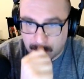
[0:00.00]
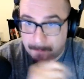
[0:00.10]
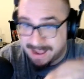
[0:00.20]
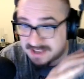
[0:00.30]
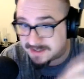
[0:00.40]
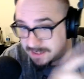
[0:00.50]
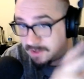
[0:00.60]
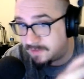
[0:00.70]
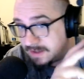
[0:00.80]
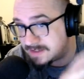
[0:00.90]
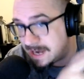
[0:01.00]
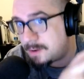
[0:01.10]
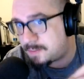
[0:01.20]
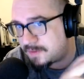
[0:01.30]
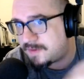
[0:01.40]
And Max Silver is now
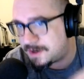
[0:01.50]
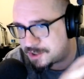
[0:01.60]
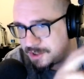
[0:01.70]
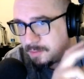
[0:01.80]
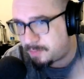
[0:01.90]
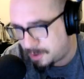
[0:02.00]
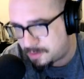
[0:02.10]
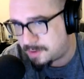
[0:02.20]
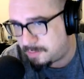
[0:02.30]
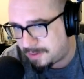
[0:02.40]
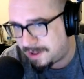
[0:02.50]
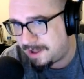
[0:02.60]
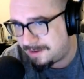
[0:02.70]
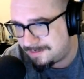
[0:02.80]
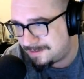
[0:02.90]
a professional poker
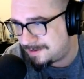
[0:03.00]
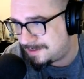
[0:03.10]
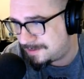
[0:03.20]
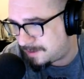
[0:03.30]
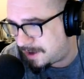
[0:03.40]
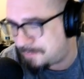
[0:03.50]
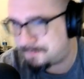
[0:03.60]
player, right?